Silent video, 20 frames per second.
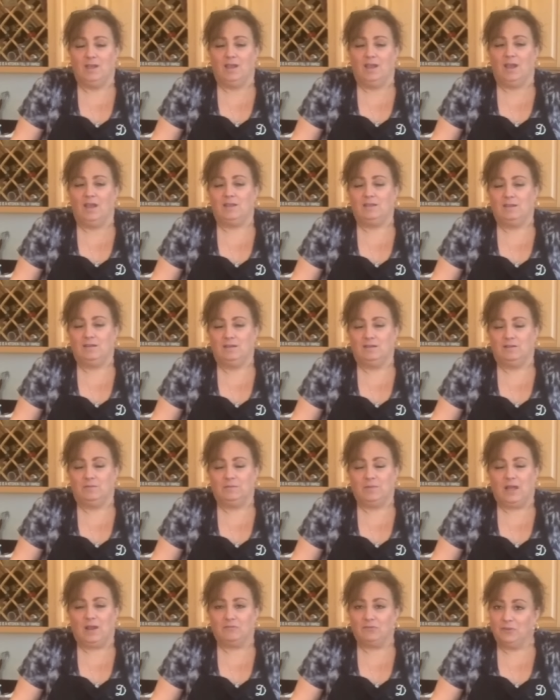and I'm
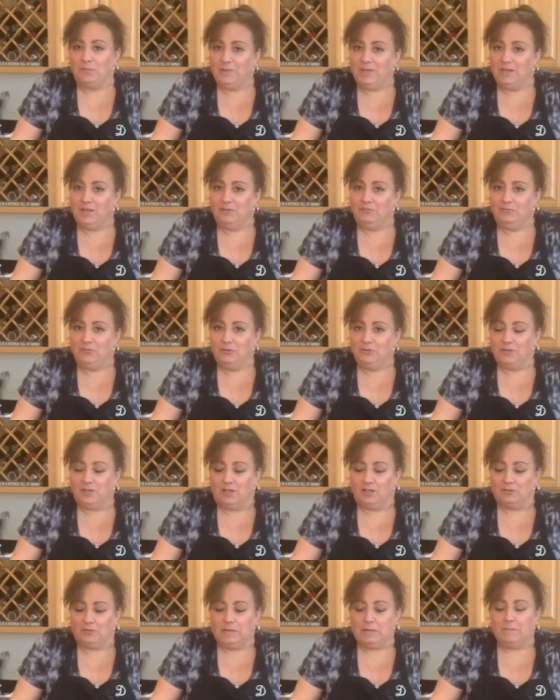not real big on food
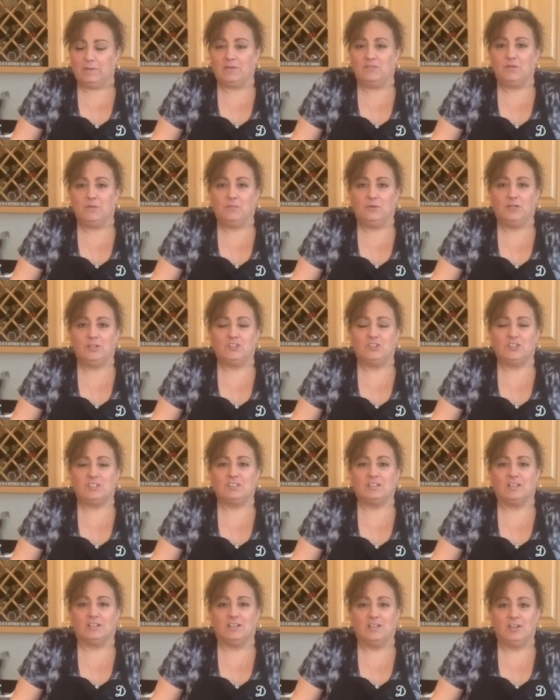coloring, but if you put
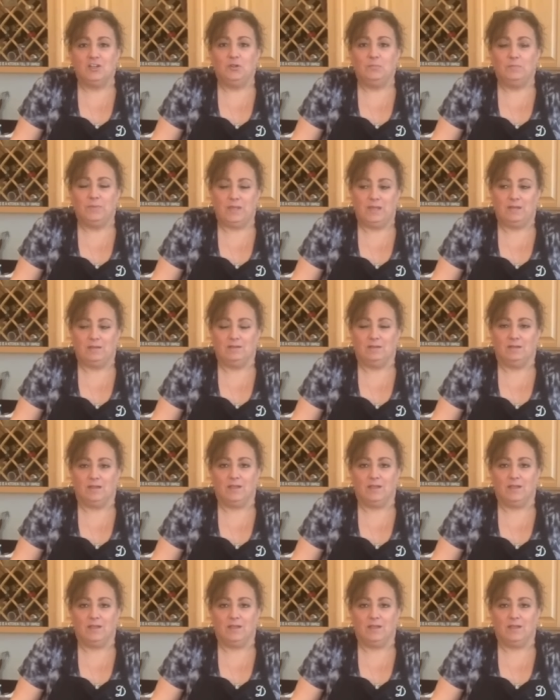just a little bit,